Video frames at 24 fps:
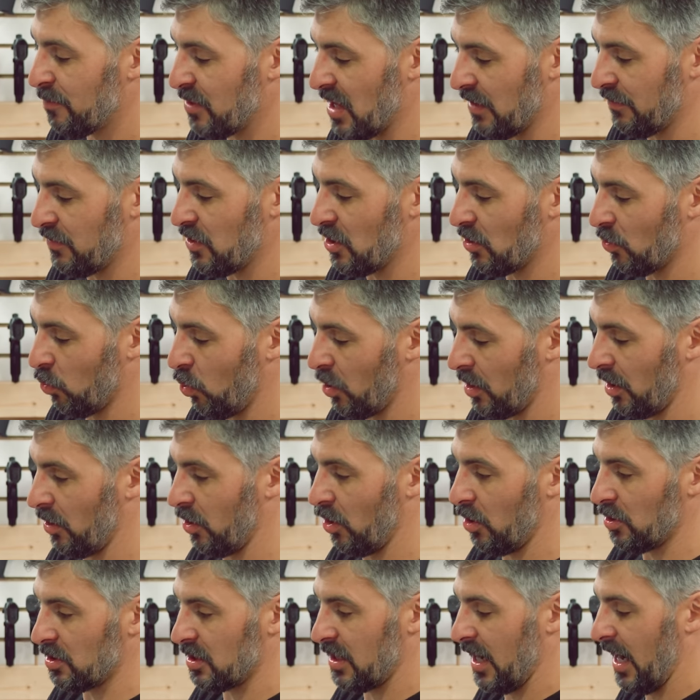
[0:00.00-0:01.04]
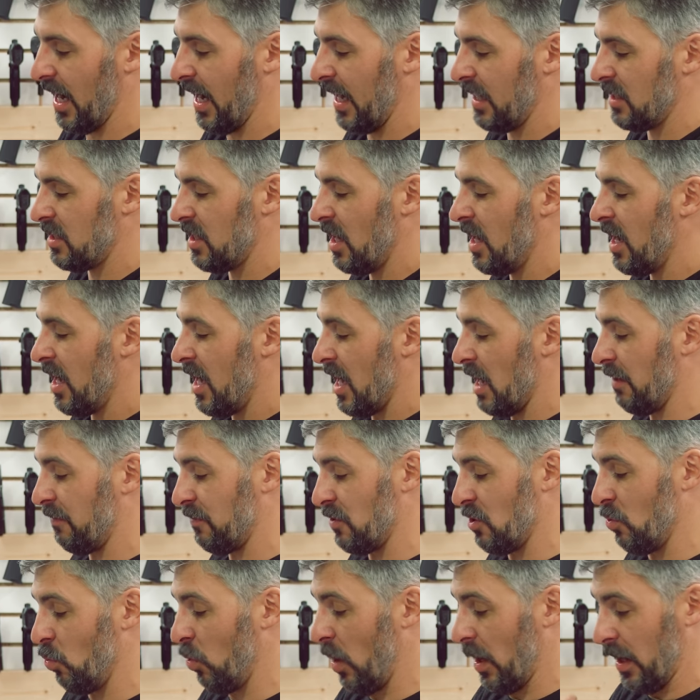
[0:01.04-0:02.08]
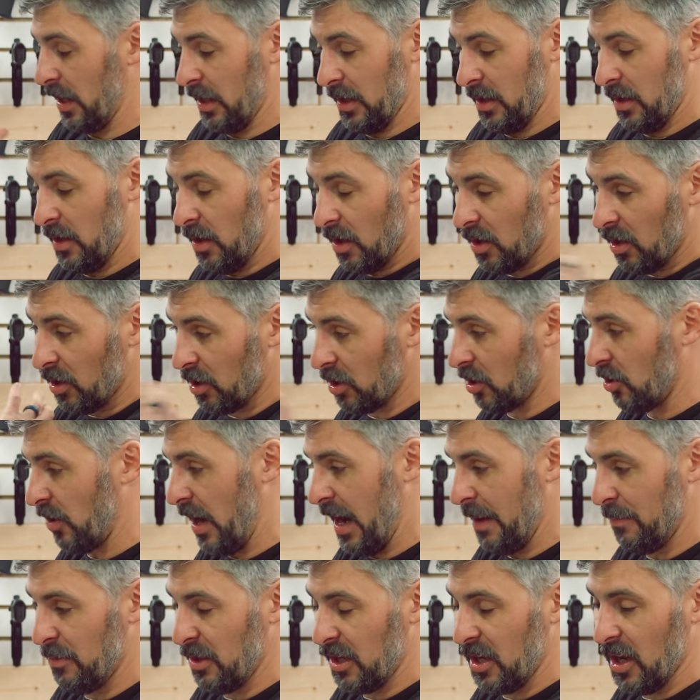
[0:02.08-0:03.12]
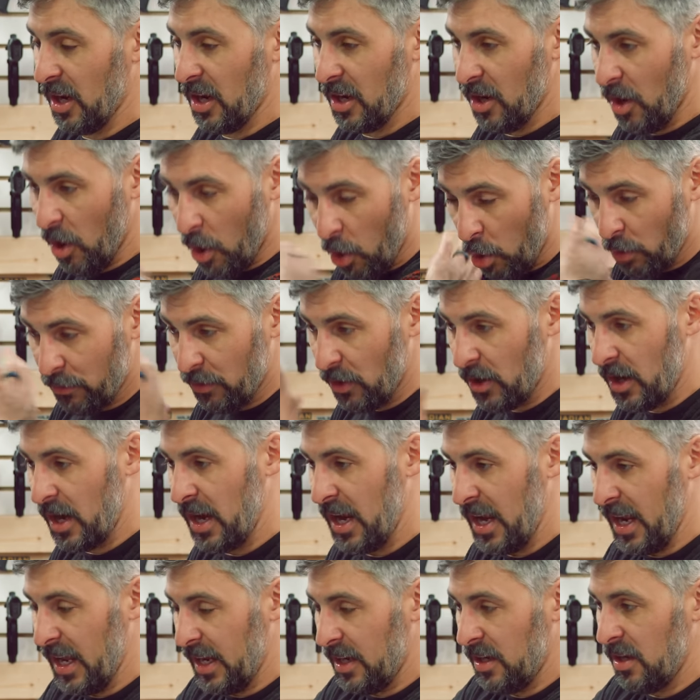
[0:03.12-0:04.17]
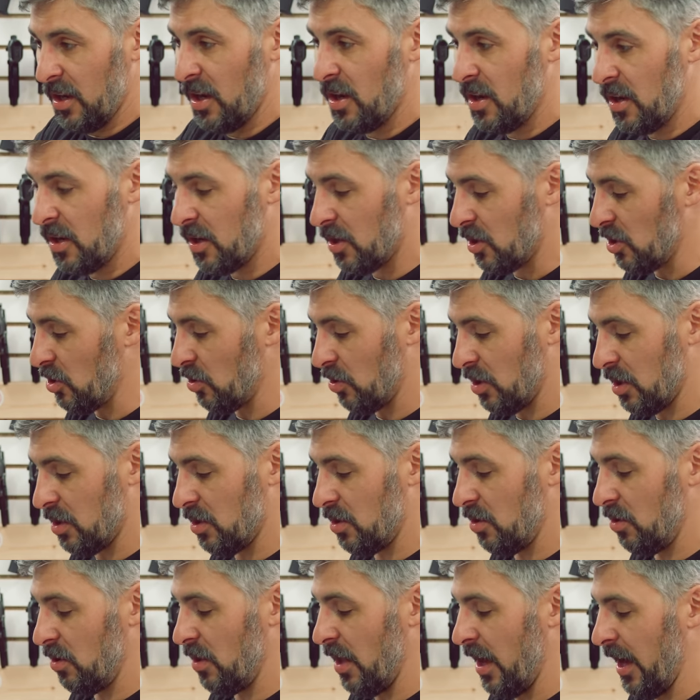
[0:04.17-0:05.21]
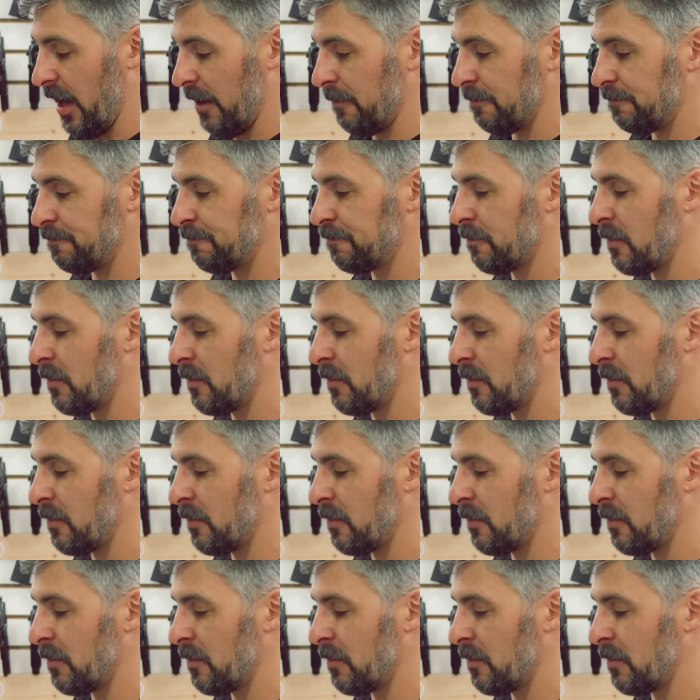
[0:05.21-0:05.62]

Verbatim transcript: If you're one of those guys, if you want to grab the gun overhand, you can do that.